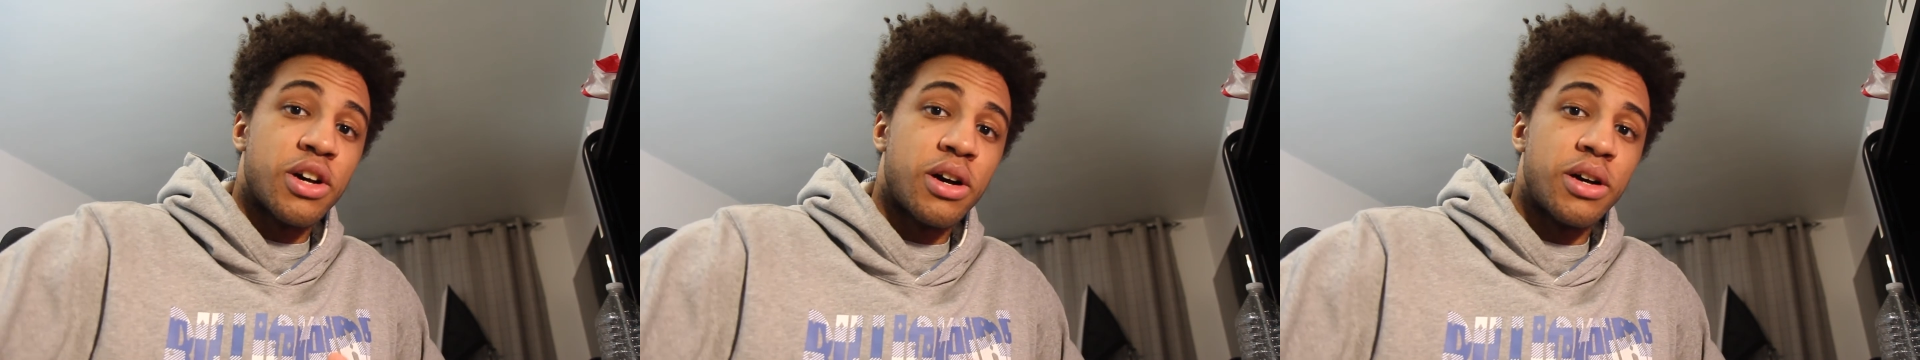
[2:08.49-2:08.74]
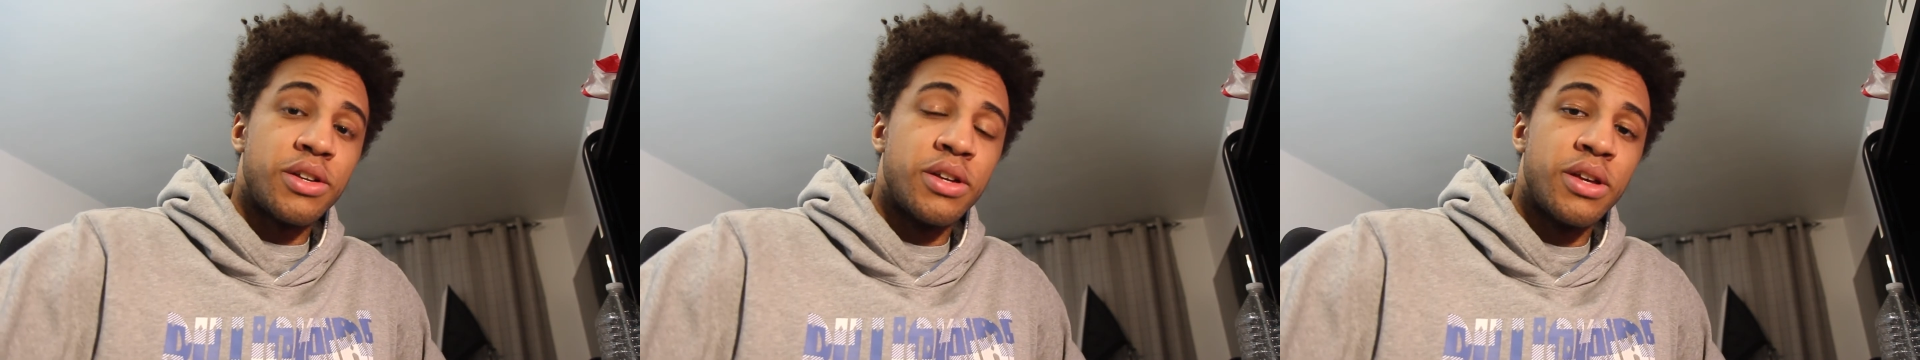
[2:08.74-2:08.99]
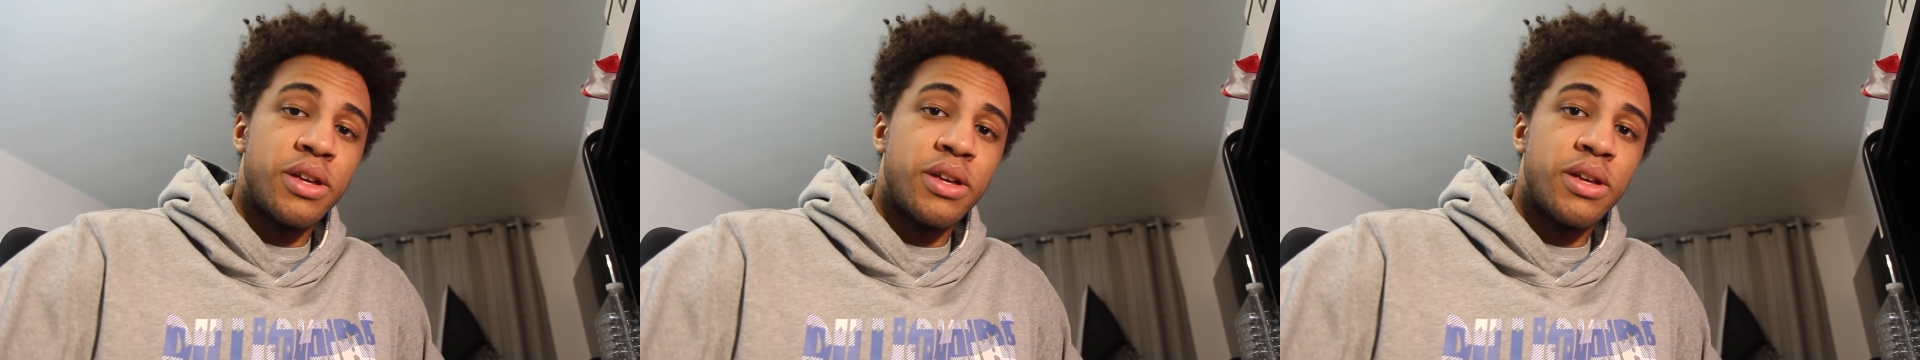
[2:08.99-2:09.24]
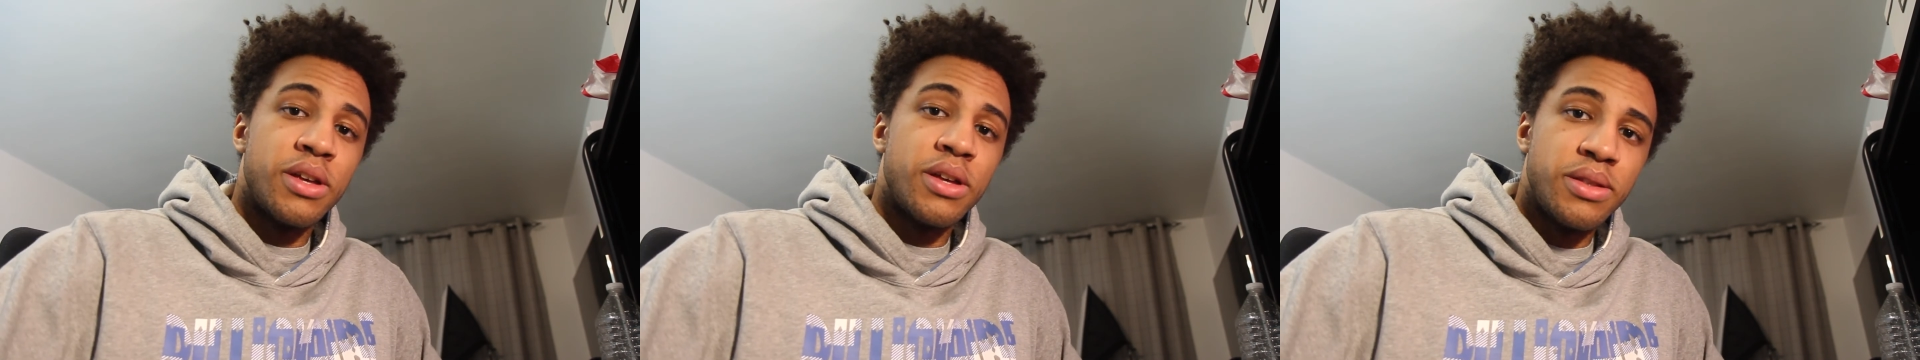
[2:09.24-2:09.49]
card,
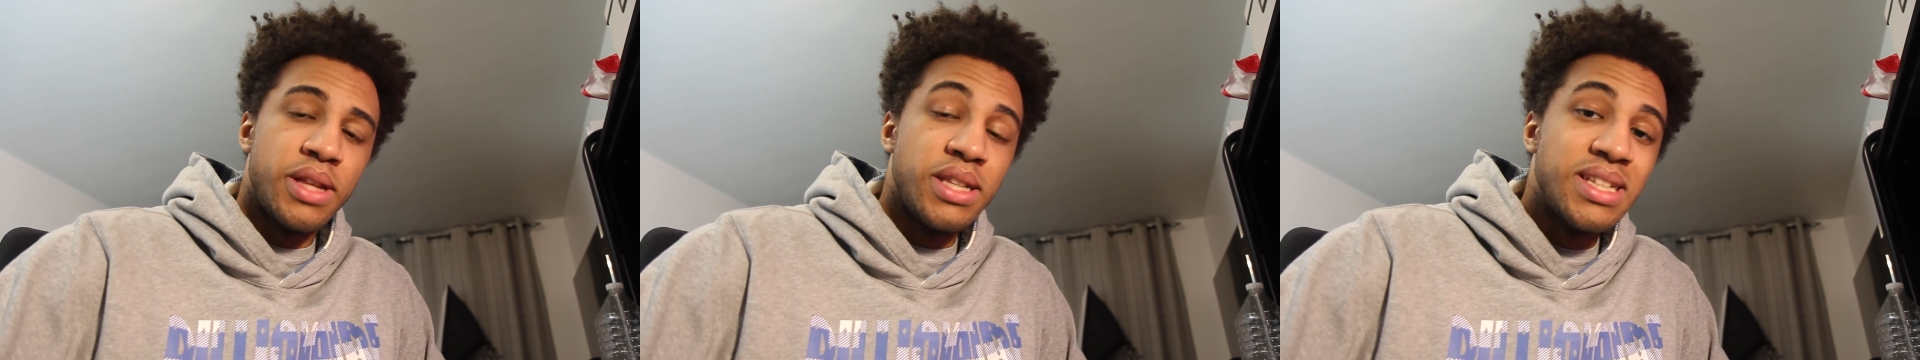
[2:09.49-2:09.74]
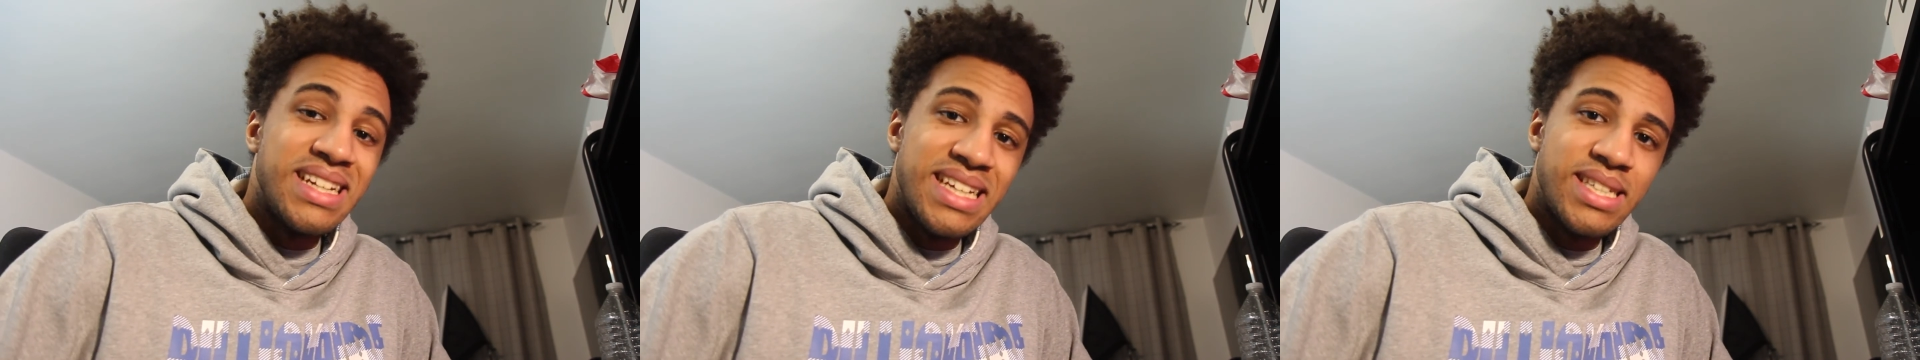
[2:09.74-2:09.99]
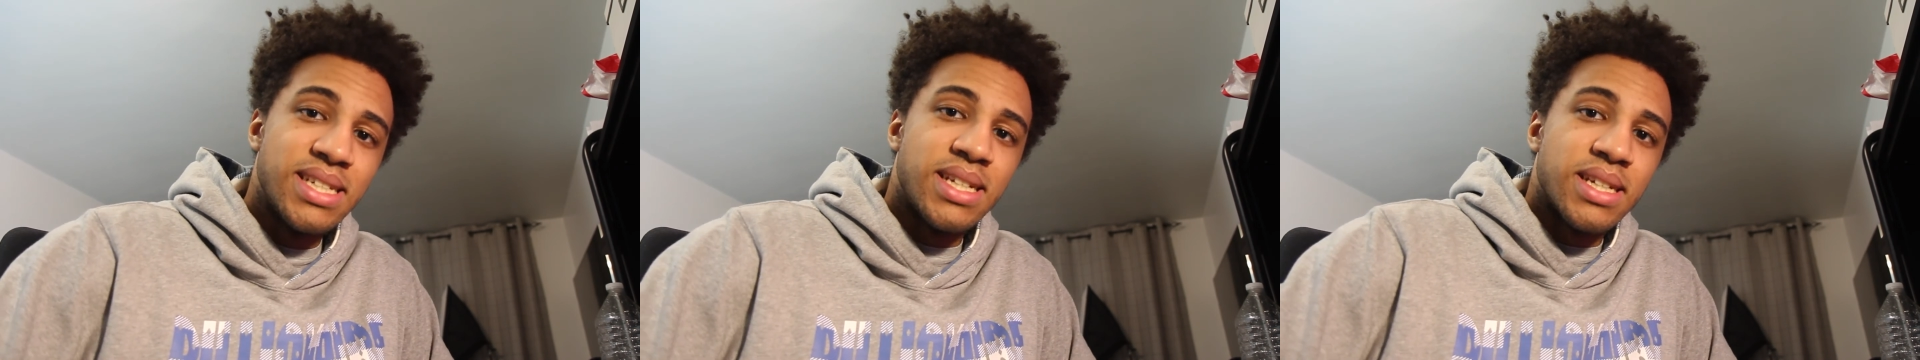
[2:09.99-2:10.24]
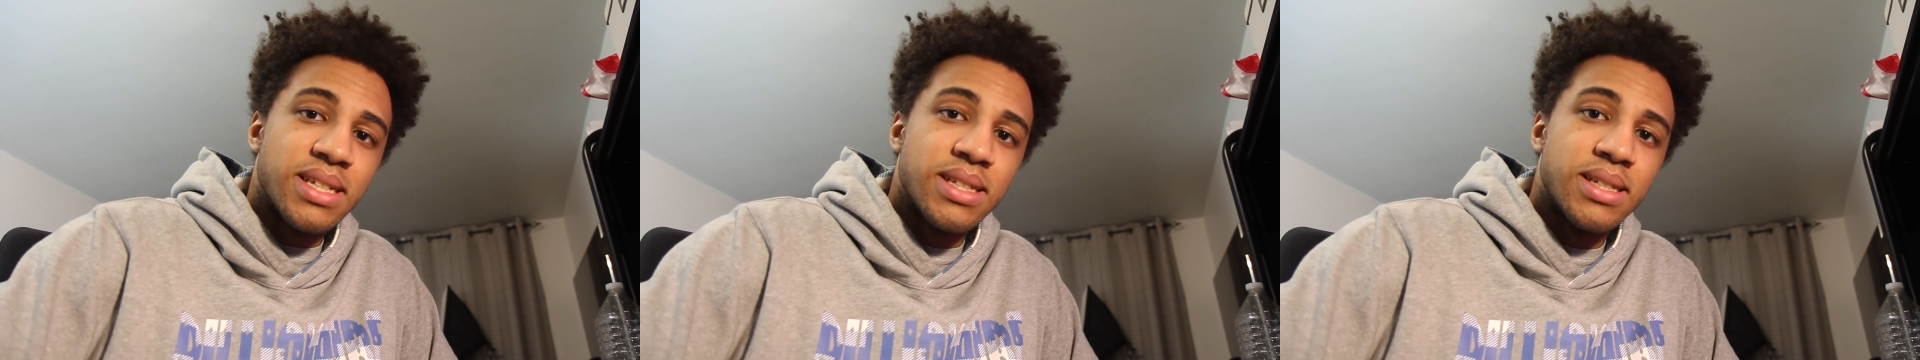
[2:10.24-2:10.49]
they
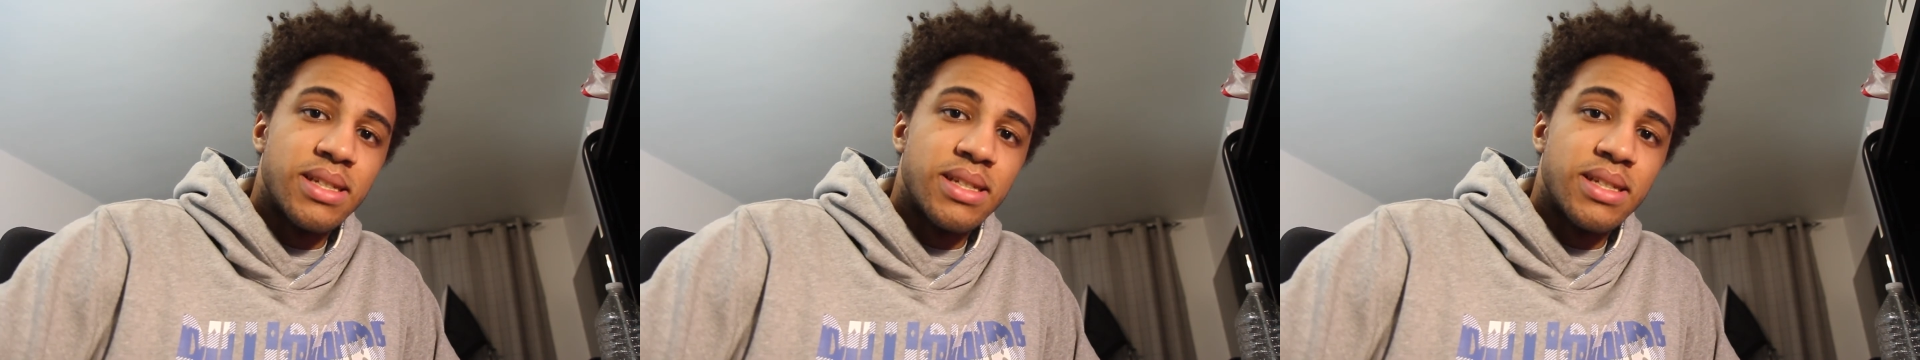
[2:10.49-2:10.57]
deleted it.